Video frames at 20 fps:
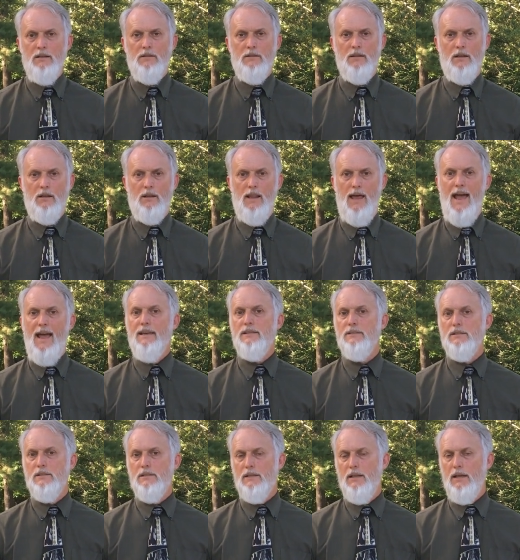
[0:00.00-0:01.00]
The
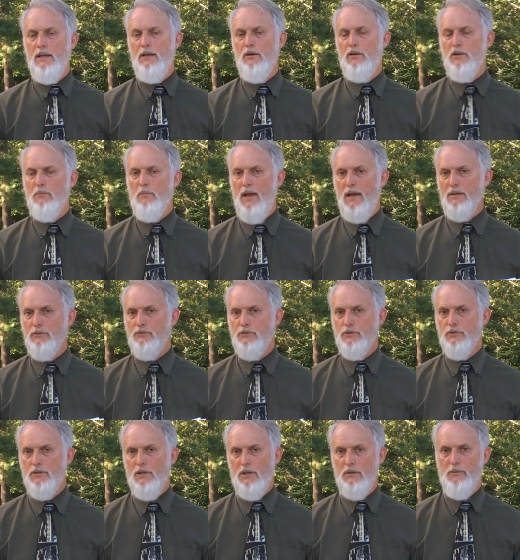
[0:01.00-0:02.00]
last thing on the master
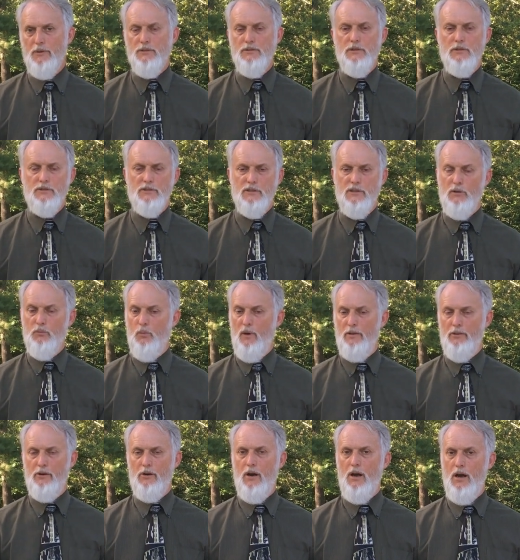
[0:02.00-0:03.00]
syllabus is the
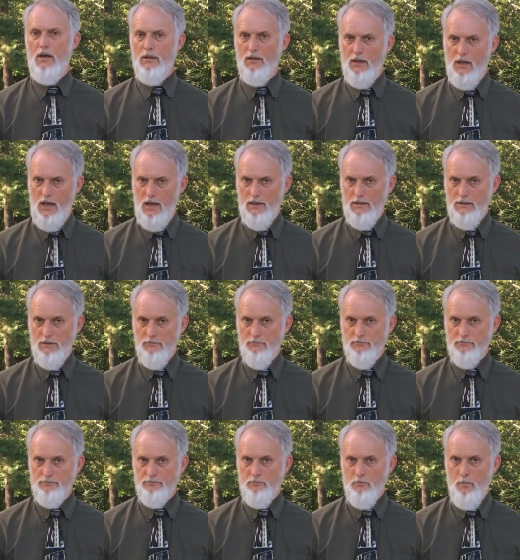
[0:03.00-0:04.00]
weather hotline.
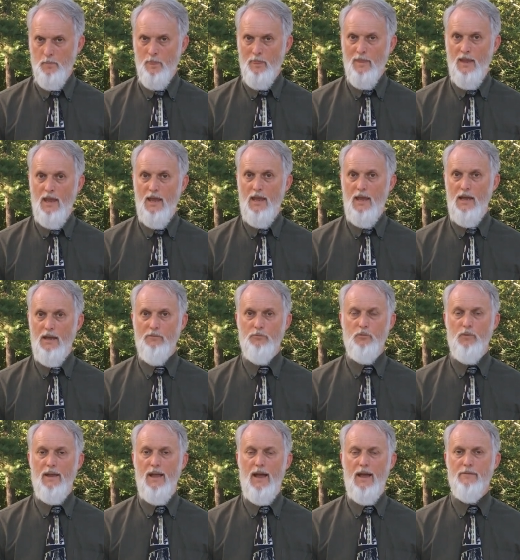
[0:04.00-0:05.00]
If
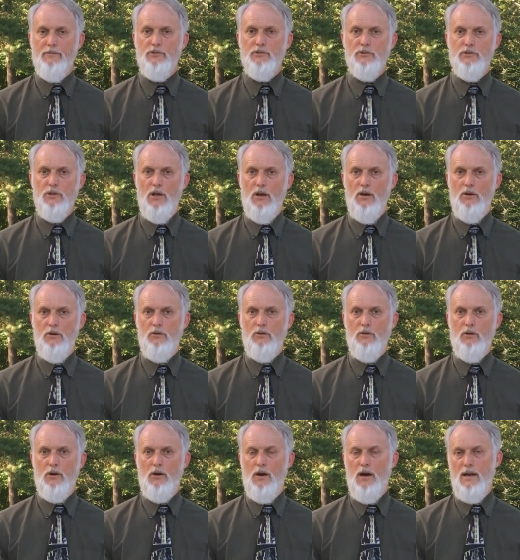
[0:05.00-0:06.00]
we have snow
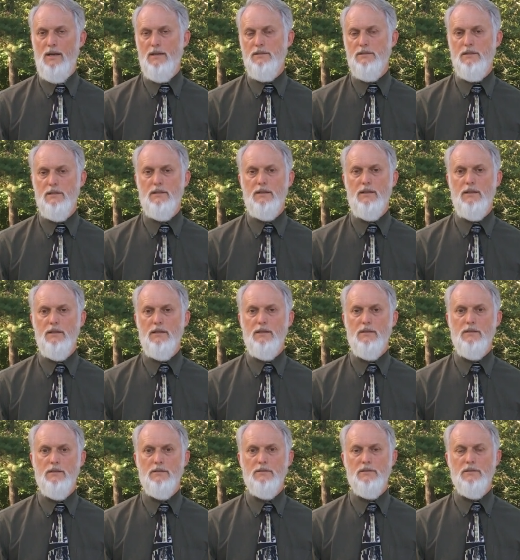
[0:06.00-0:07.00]
or ice at the end
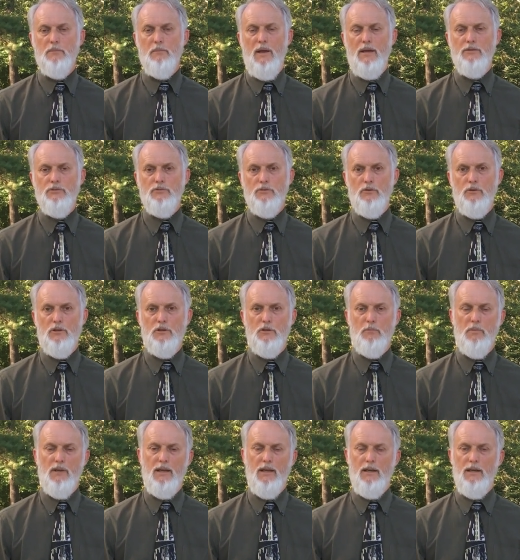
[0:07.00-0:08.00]
of this semester, at the
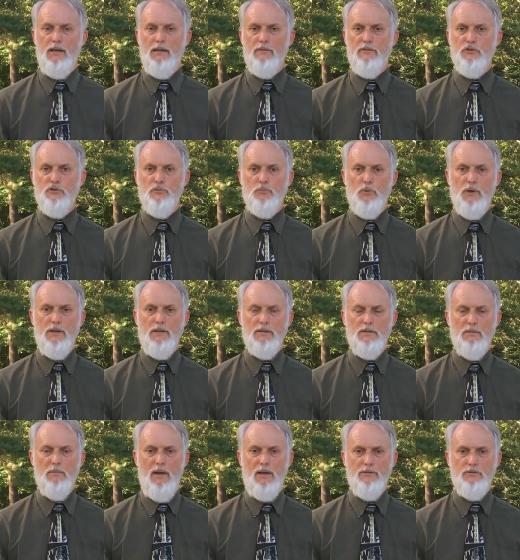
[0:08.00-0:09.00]
beginning of the spring
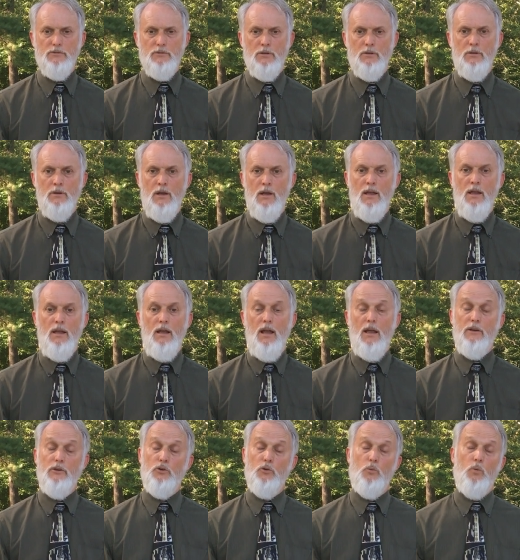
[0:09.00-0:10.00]
semester,
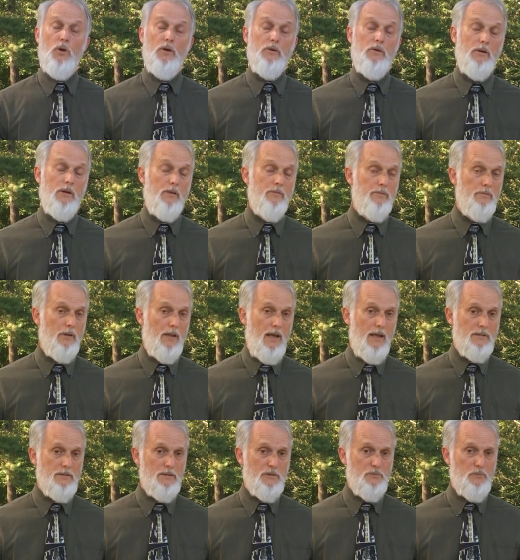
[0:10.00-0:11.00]
and you're wondering if
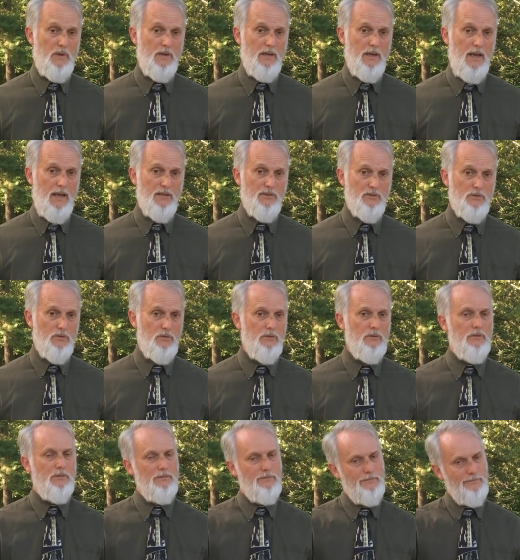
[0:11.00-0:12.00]
class has been canceled,
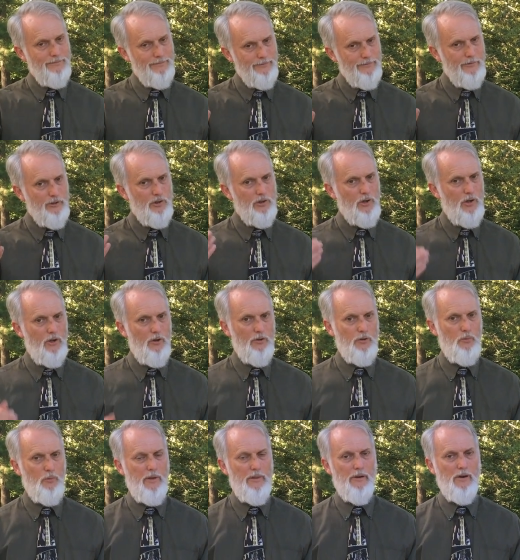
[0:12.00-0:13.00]
call the
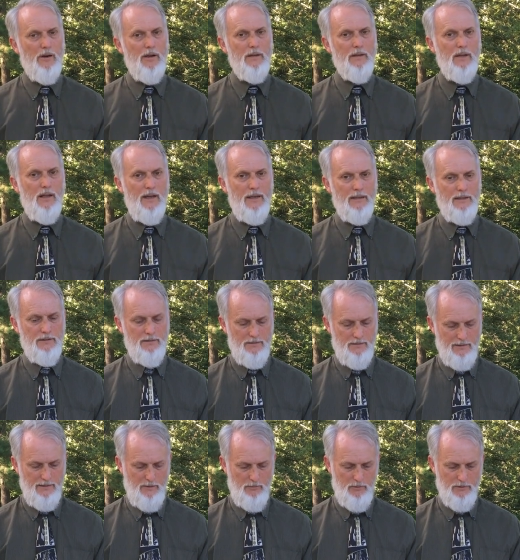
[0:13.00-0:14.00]
weather hotline.
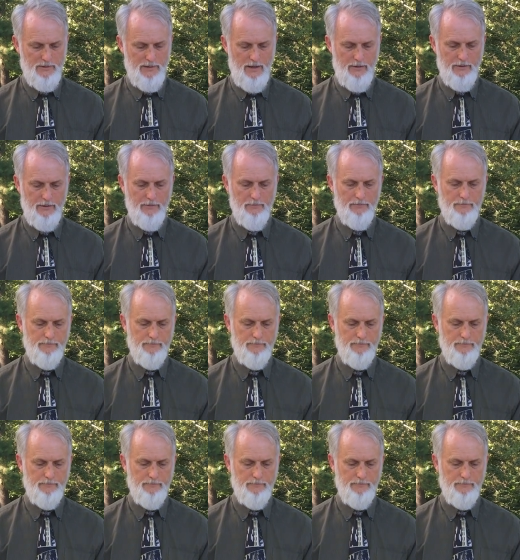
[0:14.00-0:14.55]
They will tell you.